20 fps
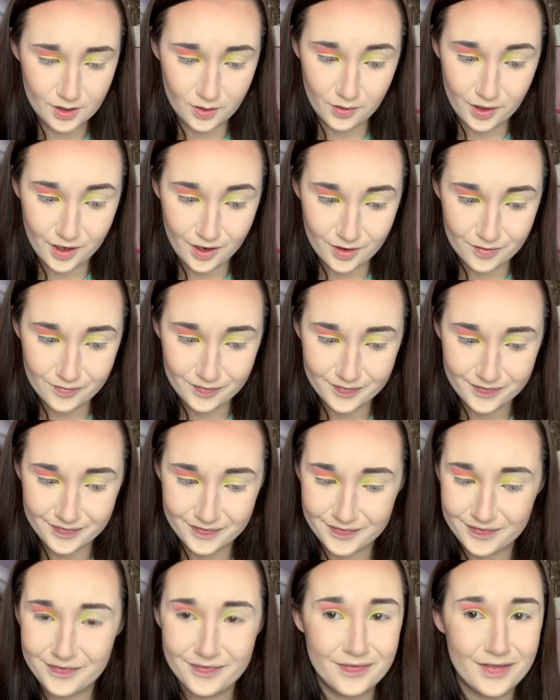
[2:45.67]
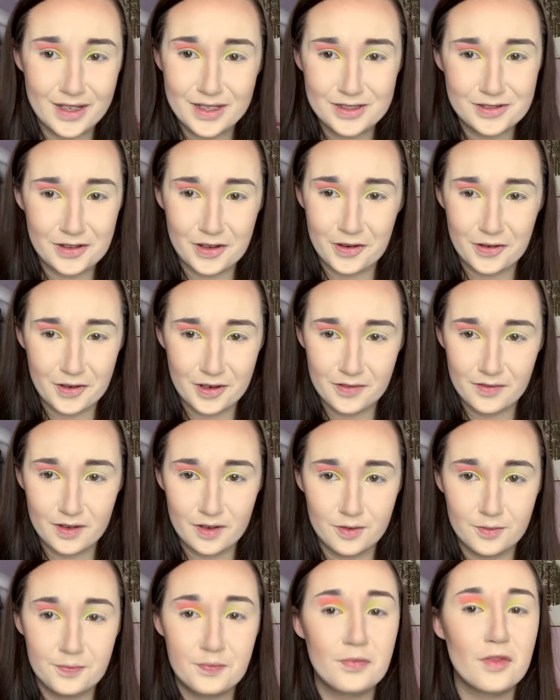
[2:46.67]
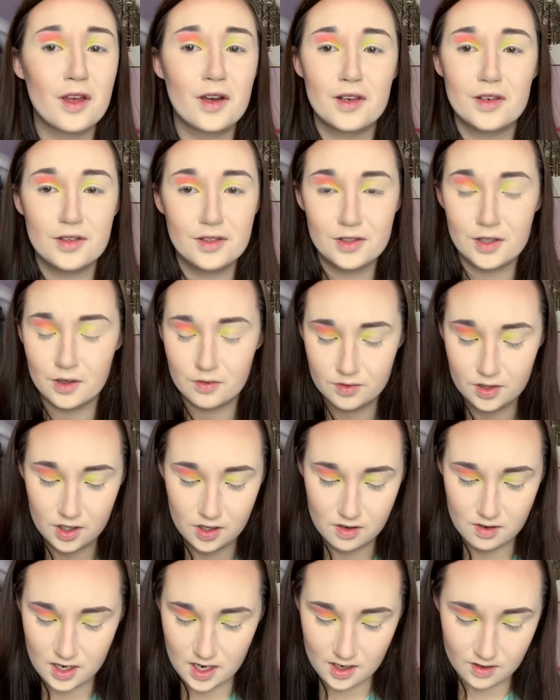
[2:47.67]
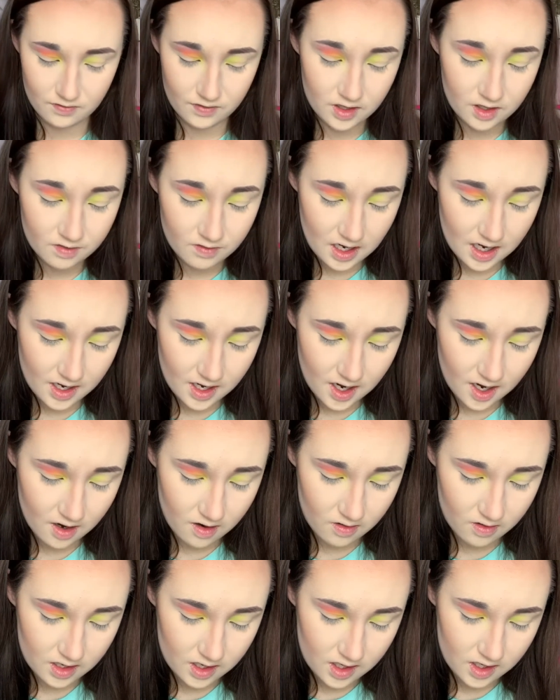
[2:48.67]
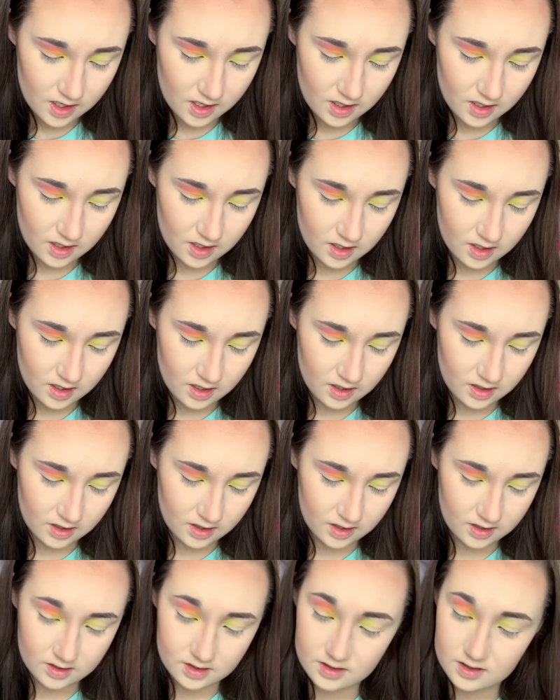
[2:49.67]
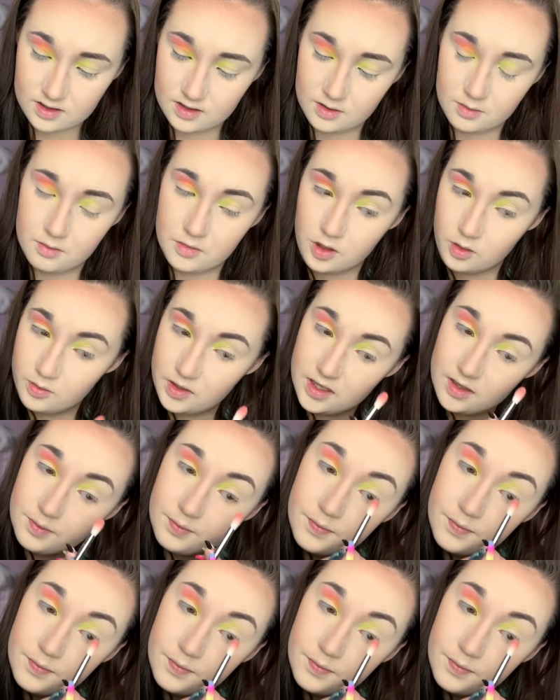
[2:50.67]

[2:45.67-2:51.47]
yeah. Don't know how to feel. Don't know how to feel right now in this moment.